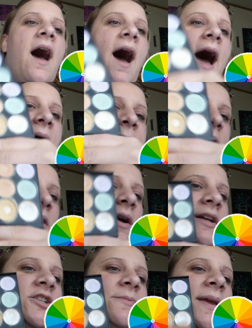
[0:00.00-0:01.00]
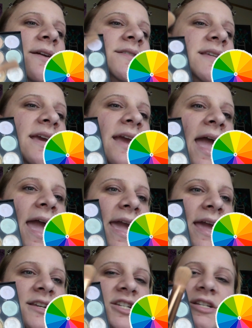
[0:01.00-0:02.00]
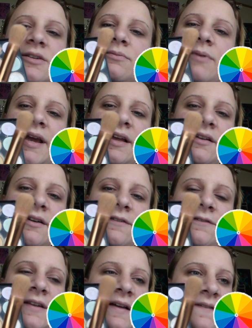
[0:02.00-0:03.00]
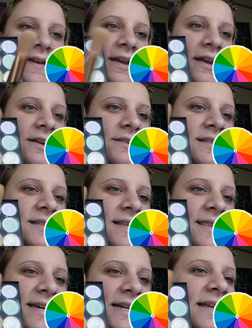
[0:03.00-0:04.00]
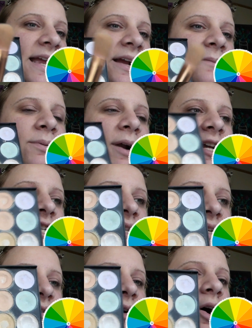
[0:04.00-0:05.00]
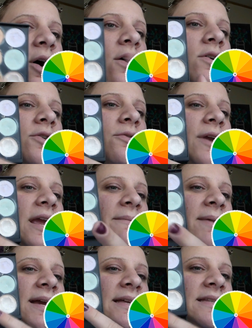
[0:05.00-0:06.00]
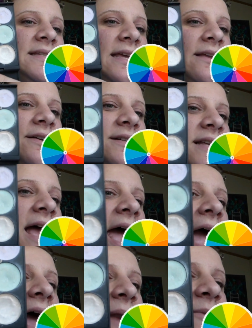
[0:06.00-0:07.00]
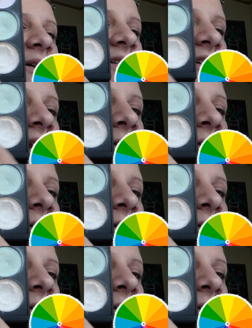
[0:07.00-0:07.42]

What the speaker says: I'm going to be using just a regular fluffy synthetic haired brush. These are all cream concealers, and I'm going to start